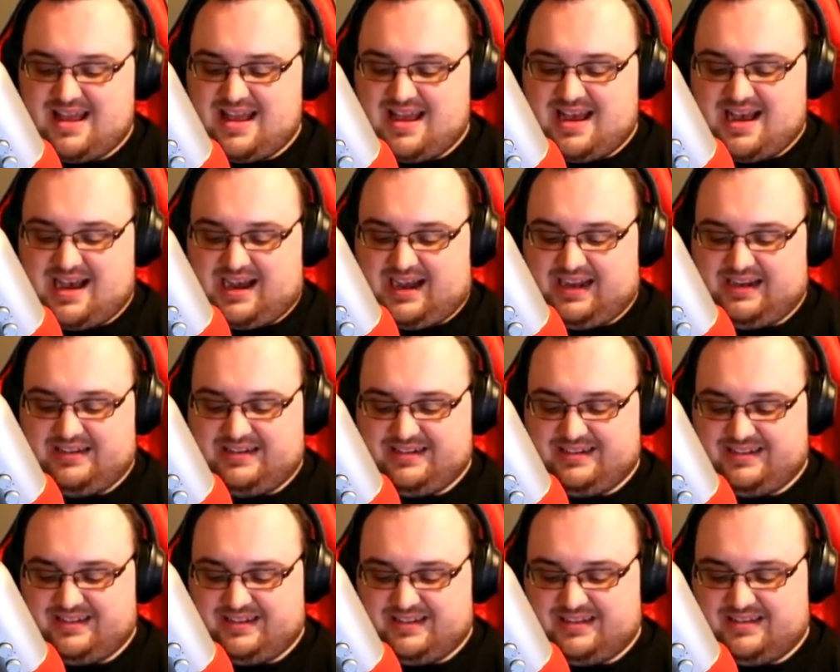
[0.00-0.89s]
I
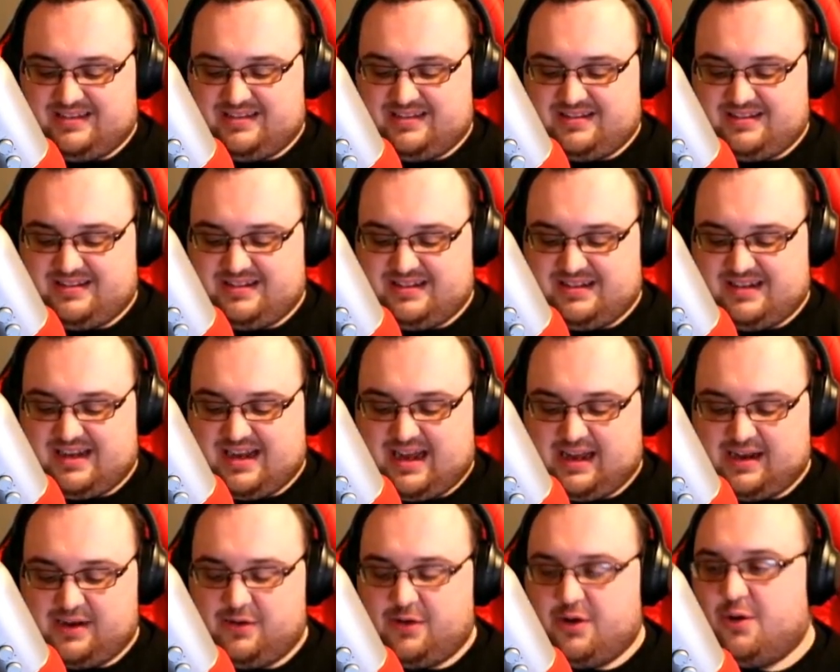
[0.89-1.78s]

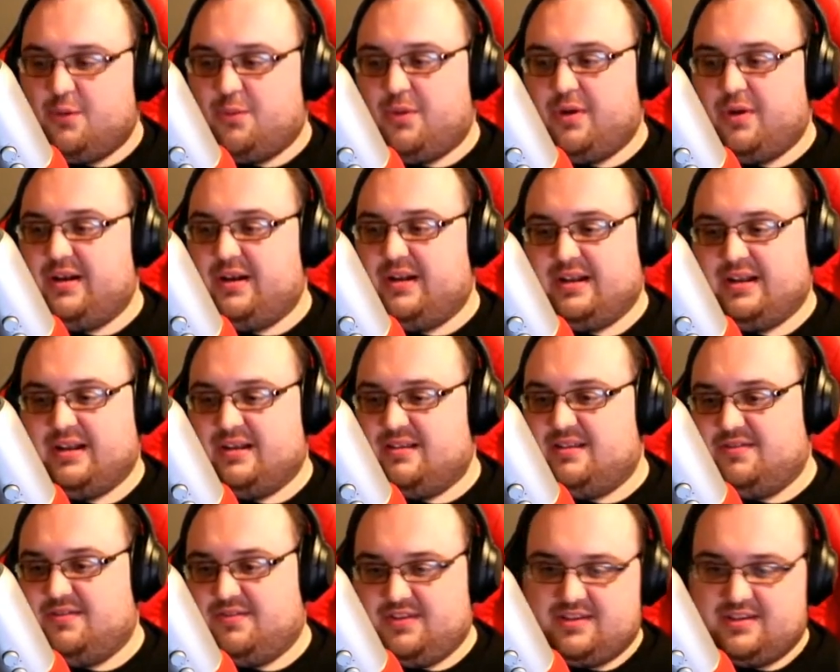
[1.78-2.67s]
don't know what it is,
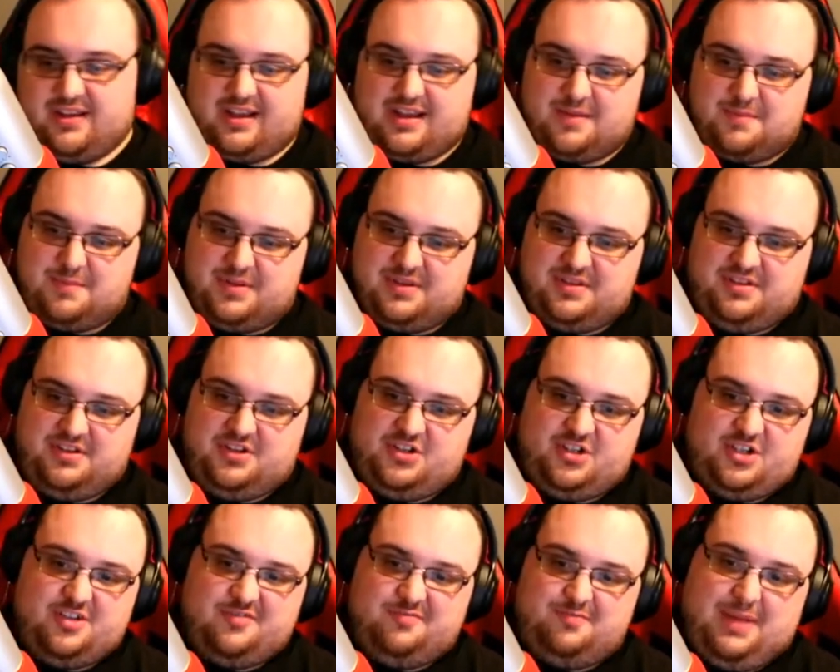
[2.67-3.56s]
if it's like a
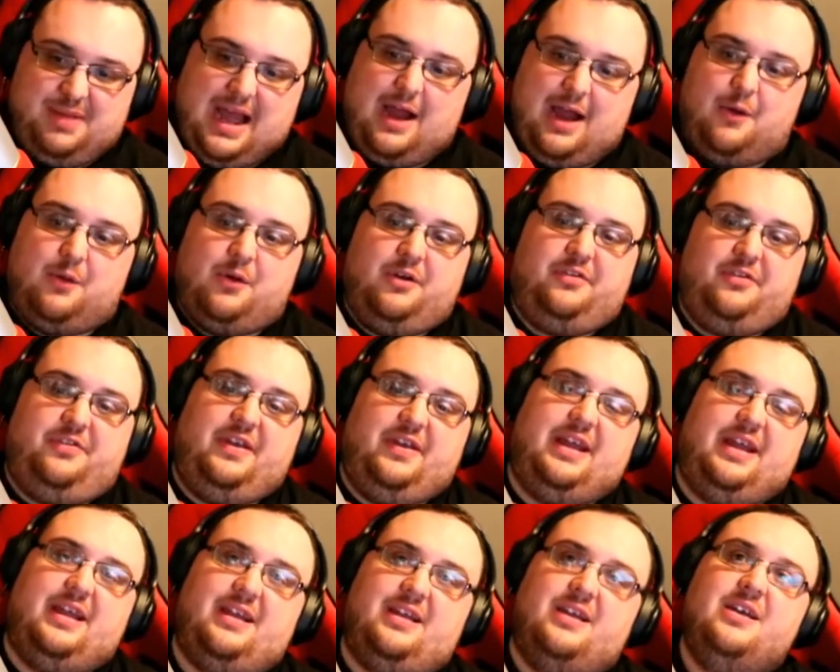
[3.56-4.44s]
position of power
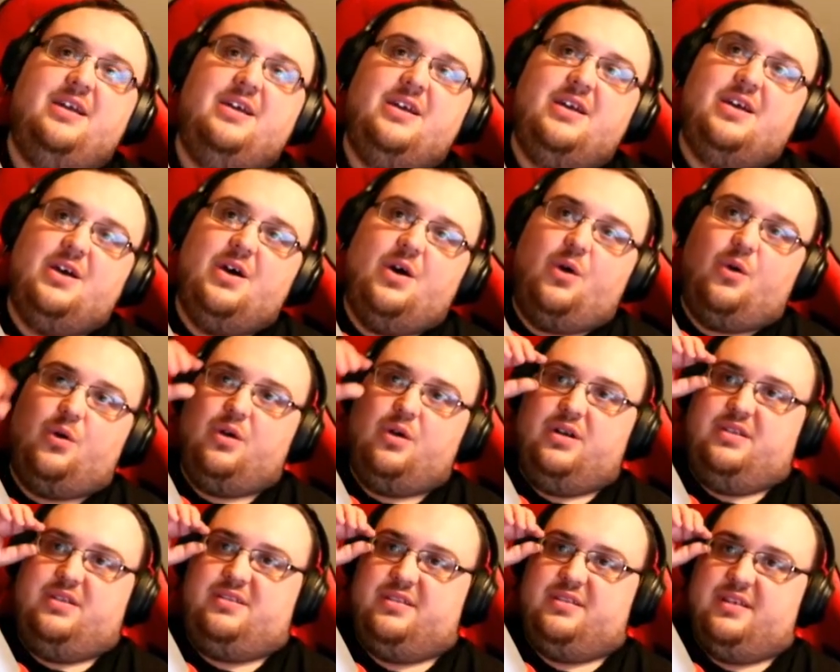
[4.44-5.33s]
thing, or
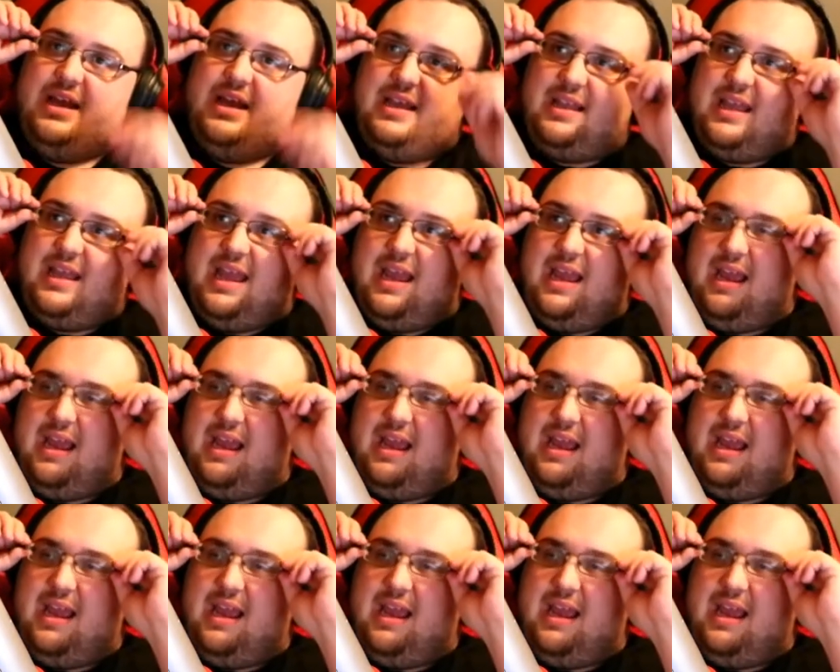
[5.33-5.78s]
it's like